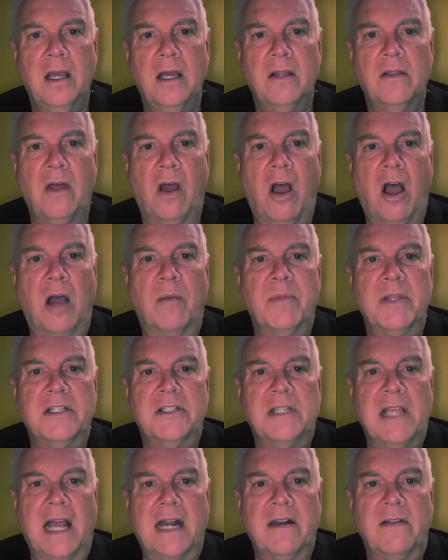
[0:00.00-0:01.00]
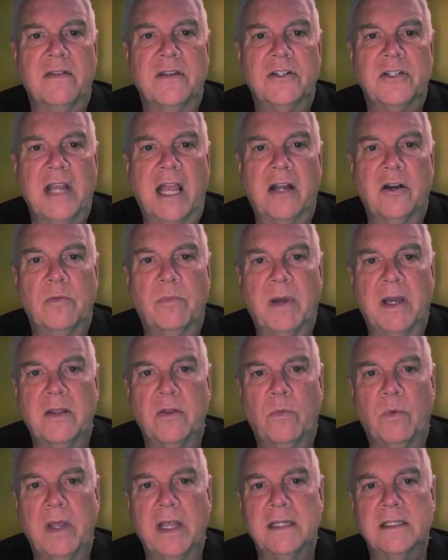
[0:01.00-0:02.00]
The hobbits sat in the shadow by the
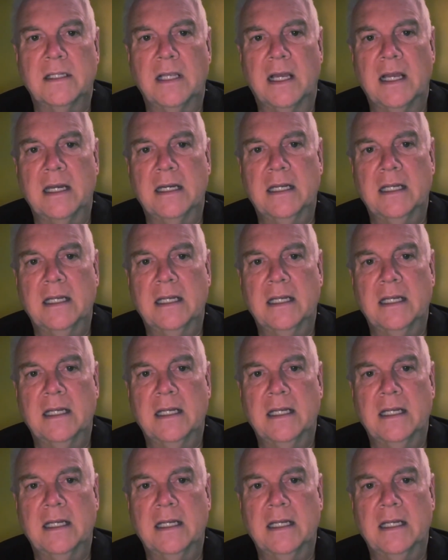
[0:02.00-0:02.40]
wayside.